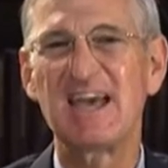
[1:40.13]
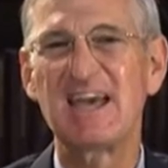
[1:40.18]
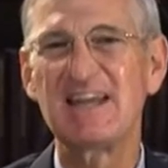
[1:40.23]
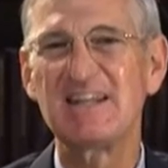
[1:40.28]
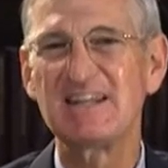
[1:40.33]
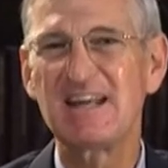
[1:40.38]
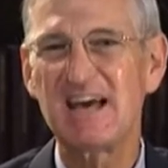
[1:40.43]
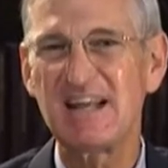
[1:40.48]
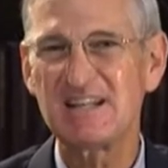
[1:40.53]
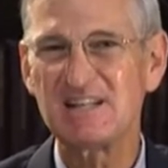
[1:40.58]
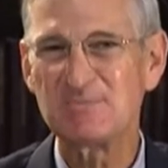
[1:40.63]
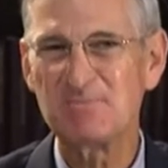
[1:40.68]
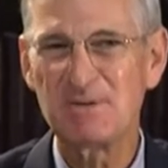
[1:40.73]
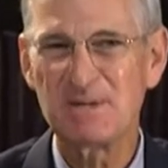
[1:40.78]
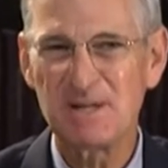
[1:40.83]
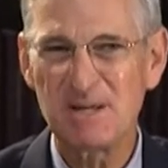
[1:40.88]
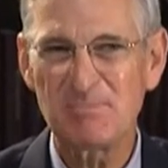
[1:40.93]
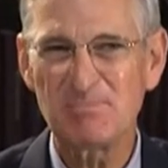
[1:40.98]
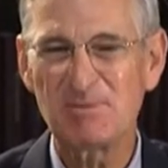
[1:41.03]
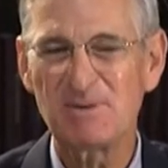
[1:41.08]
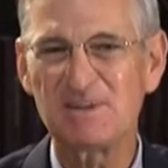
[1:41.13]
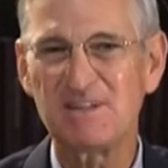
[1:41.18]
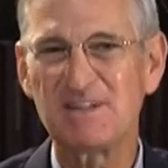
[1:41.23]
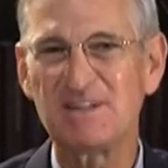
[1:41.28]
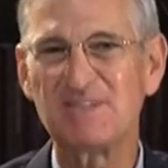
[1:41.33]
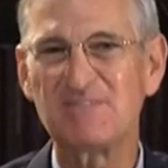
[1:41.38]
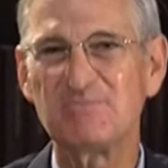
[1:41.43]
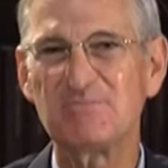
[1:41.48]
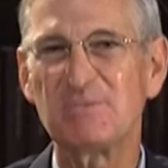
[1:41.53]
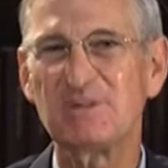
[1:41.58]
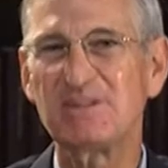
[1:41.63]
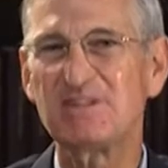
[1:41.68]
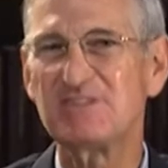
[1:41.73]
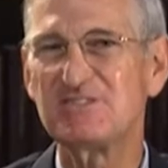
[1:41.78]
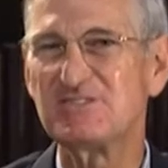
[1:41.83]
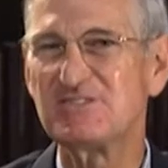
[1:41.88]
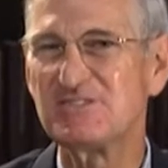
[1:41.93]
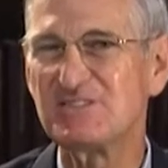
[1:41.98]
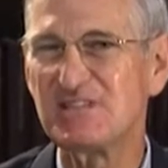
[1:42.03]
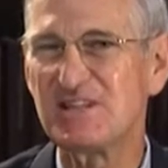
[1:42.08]
and not as manipulative, but
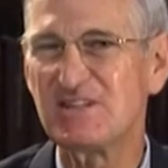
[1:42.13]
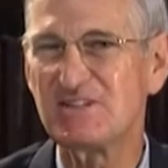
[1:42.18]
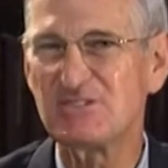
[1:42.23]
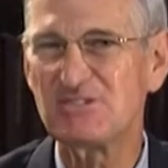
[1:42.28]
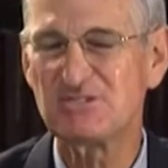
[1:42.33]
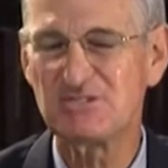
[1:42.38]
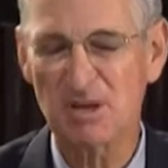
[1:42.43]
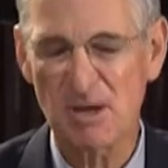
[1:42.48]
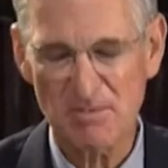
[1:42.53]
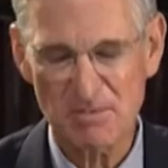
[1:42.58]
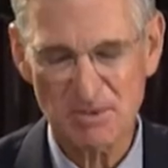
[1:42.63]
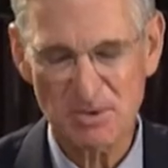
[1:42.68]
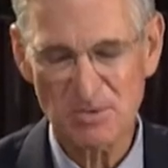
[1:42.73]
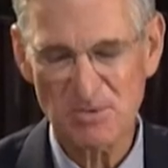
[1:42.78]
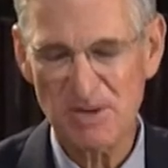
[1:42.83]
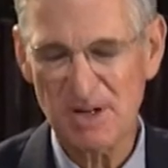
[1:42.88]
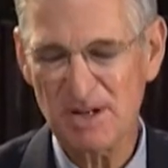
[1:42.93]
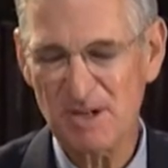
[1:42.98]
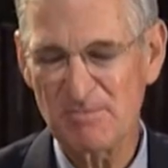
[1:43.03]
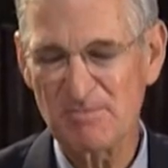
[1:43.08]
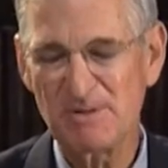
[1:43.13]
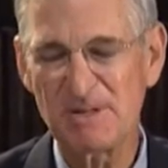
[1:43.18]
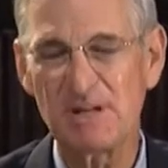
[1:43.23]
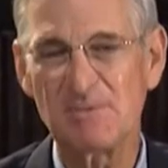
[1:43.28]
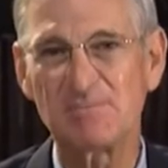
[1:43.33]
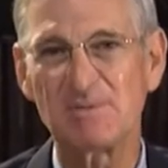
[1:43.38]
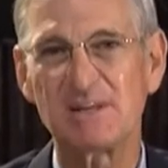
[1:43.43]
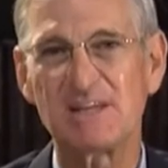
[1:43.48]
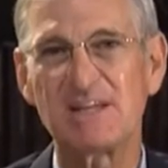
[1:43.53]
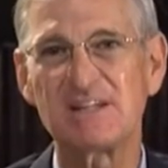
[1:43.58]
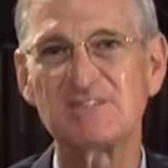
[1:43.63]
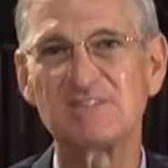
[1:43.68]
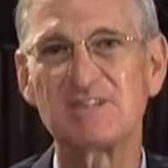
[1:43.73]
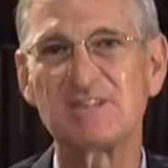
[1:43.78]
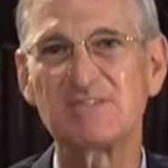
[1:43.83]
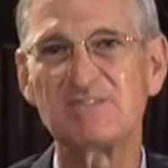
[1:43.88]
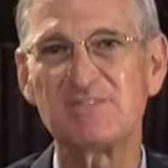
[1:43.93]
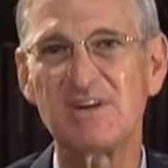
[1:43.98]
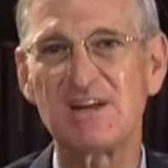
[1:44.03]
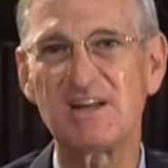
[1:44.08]
there's still some degree of
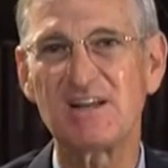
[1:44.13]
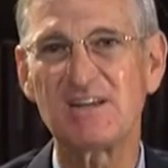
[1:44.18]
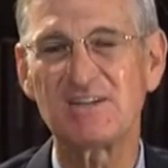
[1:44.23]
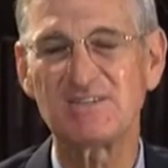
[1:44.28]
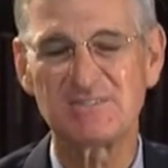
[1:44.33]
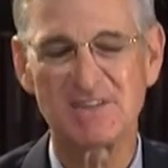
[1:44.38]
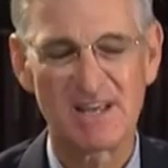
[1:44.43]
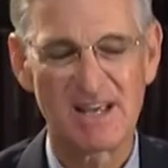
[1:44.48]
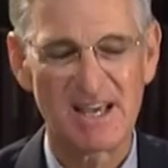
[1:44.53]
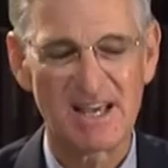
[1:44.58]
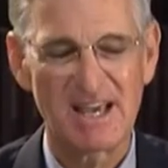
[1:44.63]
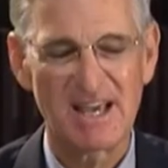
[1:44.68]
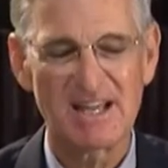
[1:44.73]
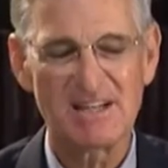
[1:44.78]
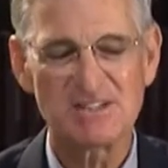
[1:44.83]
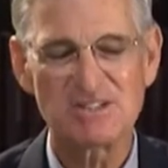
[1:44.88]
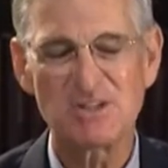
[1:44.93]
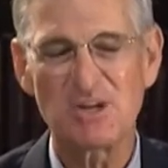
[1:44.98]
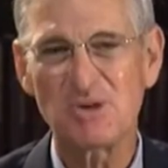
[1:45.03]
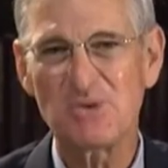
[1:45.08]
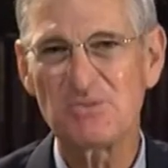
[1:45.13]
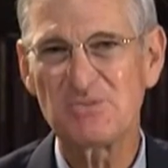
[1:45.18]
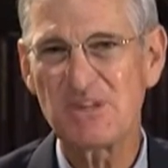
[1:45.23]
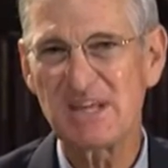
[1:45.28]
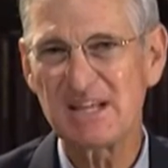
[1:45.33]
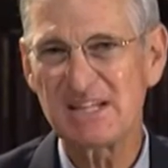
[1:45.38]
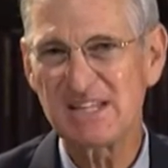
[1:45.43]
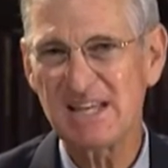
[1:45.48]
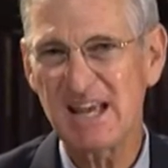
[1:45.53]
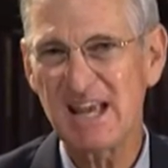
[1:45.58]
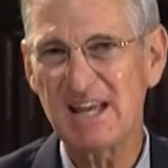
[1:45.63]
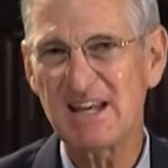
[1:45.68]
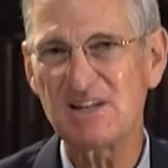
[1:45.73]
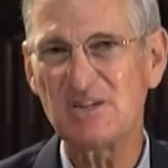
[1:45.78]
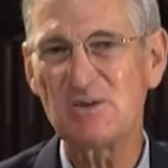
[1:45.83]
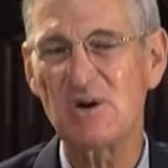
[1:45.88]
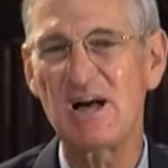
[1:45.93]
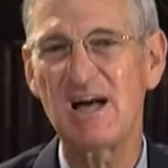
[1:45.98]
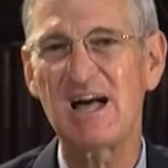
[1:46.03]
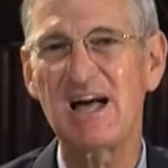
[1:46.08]
manipulation involved. And so they
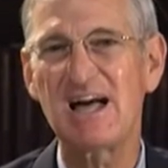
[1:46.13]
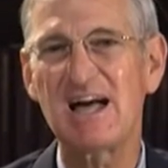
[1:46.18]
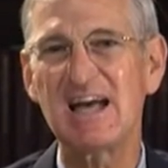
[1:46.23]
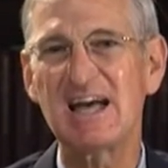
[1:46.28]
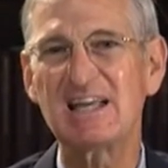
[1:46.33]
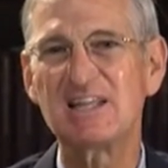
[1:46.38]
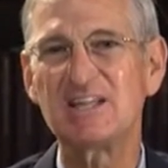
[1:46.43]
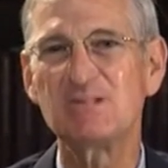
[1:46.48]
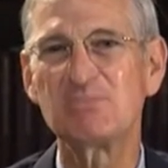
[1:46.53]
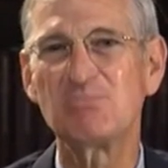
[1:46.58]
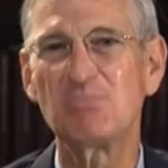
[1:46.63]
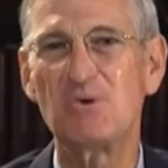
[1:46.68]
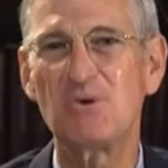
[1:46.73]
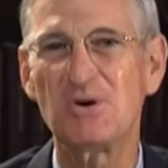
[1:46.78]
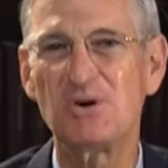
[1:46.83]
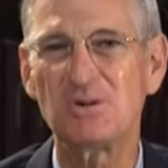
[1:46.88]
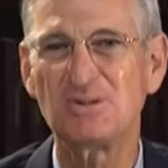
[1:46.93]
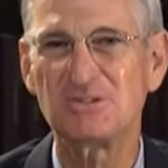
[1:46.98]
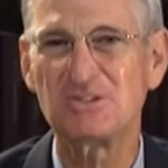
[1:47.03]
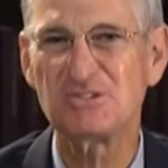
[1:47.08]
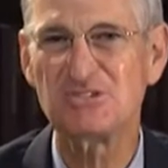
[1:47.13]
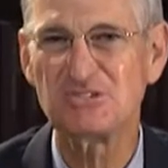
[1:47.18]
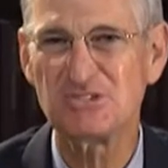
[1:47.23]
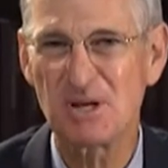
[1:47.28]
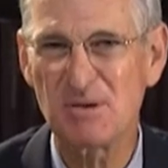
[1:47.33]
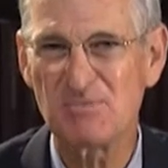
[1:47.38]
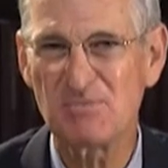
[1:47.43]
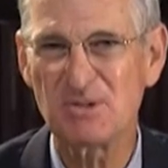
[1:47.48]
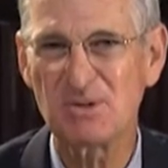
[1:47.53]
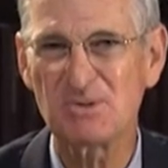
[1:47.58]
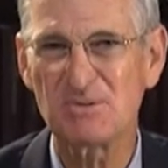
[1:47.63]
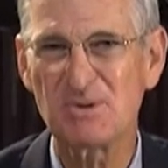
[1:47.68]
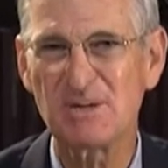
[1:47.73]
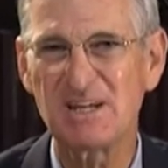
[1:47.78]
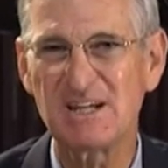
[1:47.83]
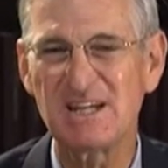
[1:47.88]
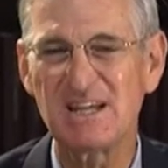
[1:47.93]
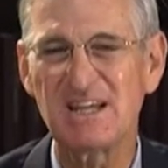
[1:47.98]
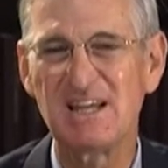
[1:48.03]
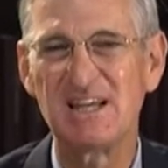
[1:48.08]
tend to hide the ball to some
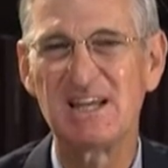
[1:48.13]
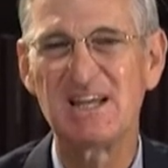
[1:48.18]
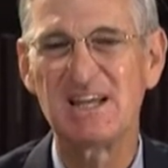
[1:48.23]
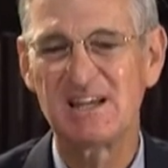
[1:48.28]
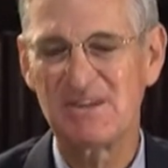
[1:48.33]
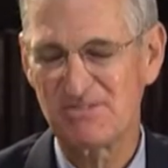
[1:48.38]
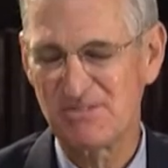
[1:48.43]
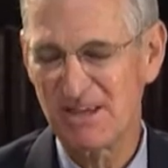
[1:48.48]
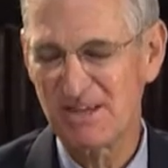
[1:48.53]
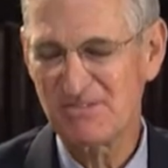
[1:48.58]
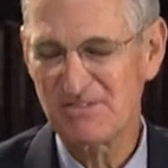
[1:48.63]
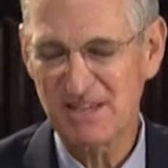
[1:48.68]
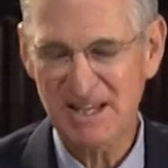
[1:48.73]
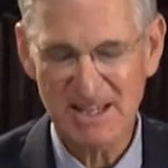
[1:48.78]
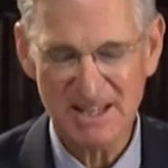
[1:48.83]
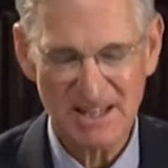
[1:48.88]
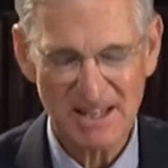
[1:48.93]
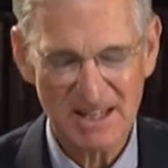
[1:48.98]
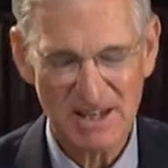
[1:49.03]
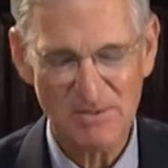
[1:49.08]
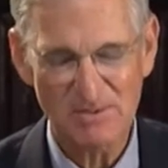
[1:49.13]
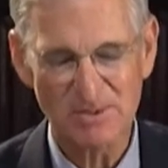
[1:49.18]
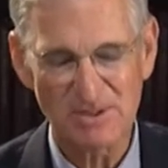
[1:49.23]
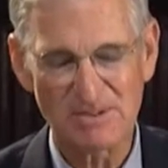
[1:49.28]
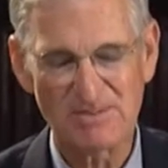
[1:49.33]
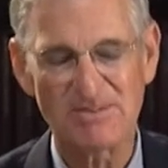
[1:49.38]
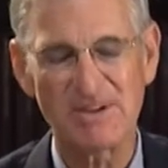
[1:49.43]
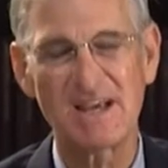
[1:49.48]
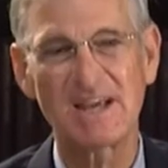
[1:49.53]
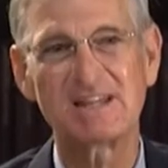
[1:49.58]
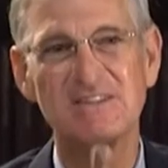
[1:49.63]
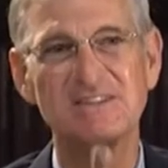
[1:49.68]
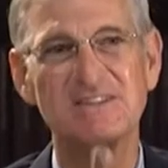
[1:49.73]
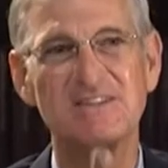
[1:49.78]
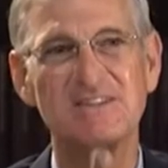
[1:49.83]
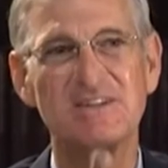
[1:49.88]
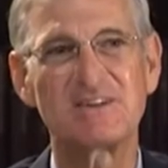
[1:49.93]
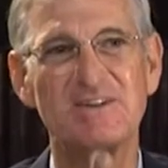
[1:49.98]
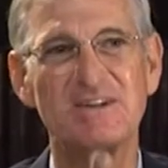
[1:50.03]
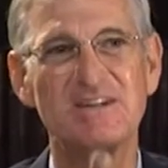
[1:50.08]
degree if they think it will advance
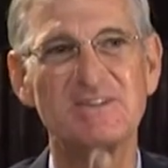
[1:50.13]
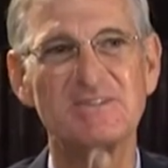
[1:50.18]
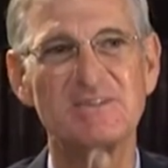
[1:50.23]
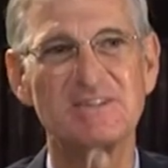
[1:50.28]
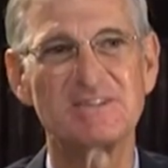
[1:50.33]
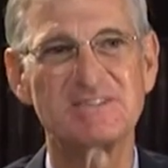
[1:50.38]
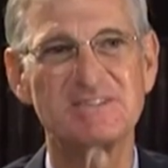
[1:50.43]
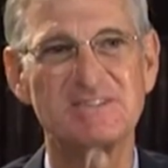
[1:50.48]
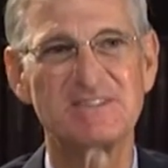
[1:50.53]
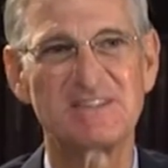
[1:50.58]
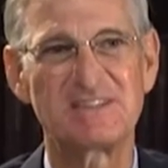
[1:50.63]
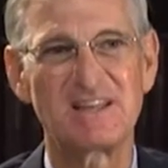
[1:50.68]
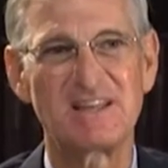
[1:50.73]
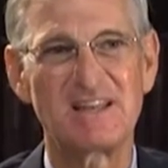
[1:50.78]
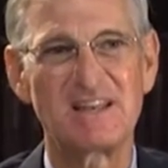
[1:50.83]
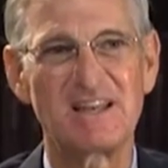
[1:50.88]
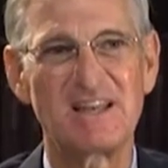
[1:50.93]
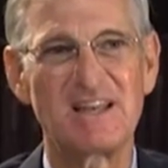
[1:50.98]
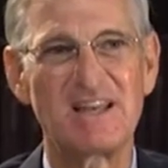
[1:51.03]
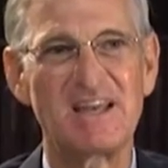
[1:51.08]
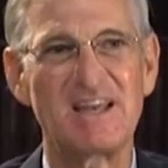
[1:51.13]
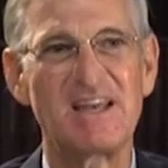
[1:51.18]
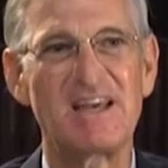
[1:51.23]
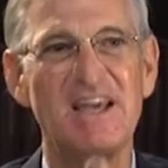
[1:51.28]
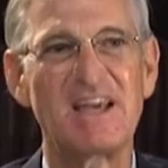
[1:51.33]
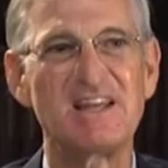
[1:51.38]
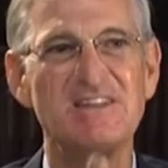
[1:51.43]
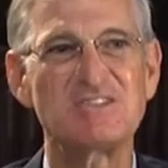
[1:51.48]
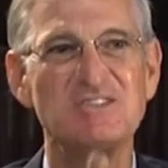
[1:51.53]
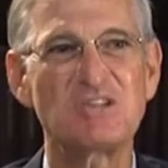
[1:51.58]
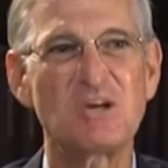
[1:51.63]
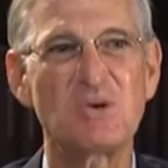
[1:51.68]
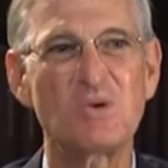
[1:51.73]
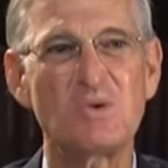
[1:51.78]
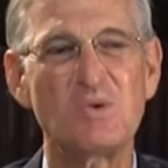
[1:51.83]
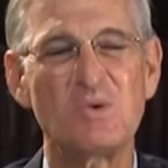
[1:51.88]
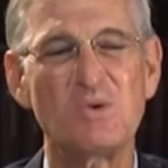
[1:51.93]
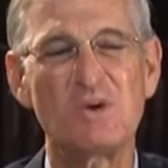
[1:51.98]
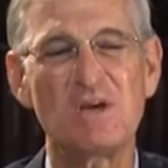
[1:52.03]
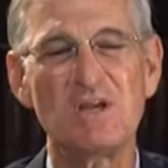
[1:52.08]
their interests. And
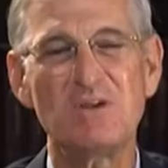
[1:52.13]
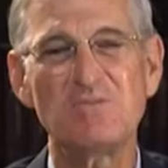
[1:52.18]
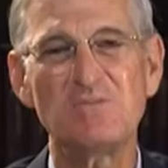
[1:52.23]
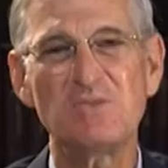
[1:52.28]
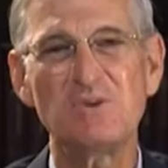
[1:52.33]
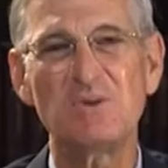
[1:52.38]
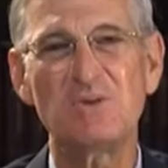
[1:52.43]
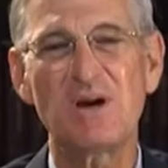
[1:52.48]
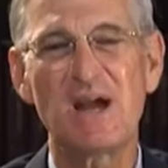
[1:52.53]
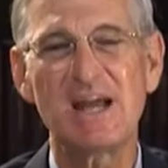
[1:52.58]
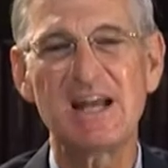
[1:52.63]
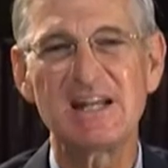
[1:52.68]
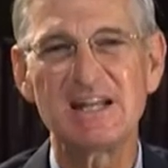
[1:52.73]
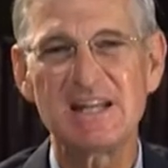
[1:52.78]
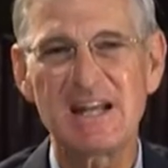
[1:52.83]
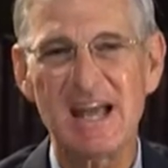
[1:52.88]
so if you're a